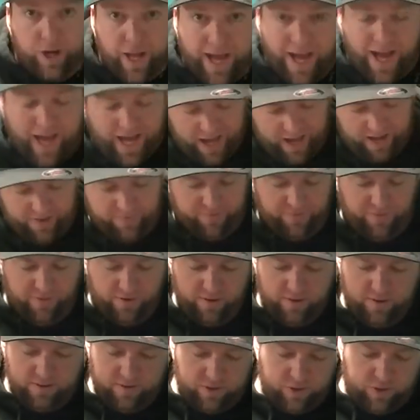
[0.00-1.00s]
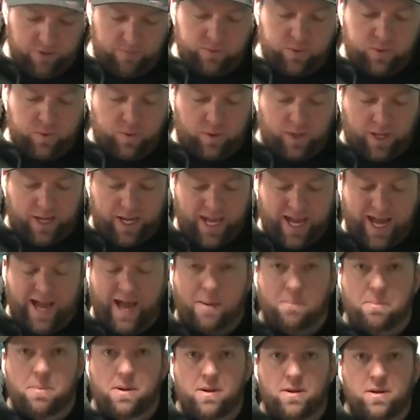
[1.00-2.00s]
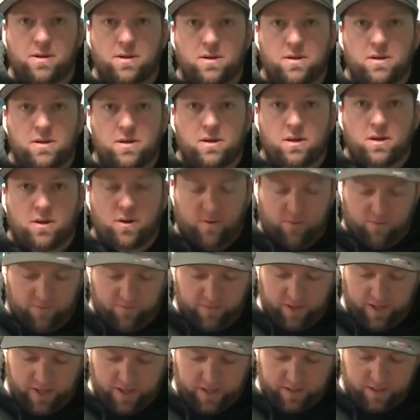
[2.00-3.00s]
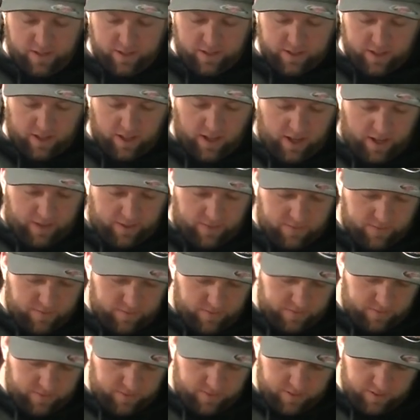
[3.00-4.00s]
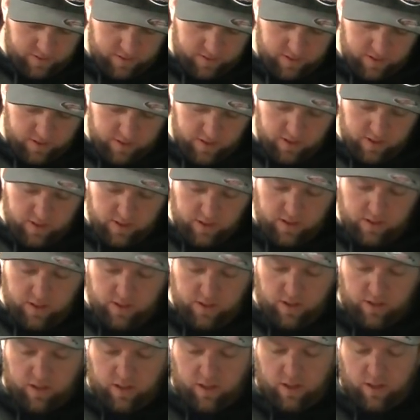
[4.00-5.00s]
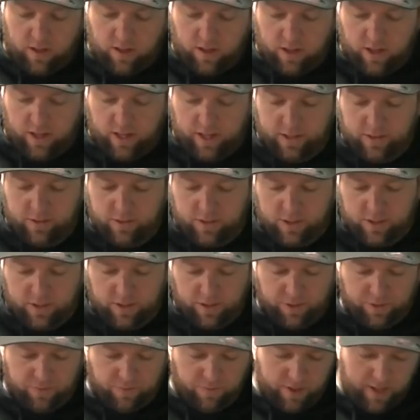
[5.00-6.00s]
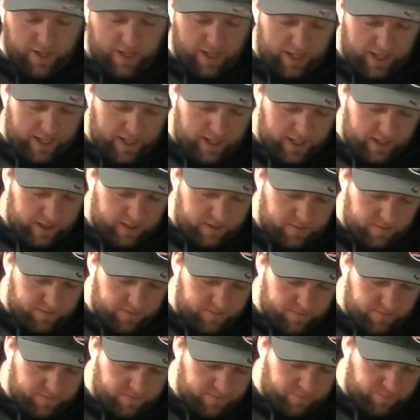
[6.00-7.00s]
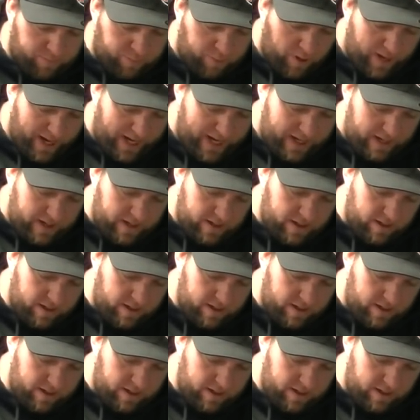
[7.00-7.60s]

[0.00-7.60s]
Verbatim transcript: have, some sort of cap over the end of this line. I use a 3AN brake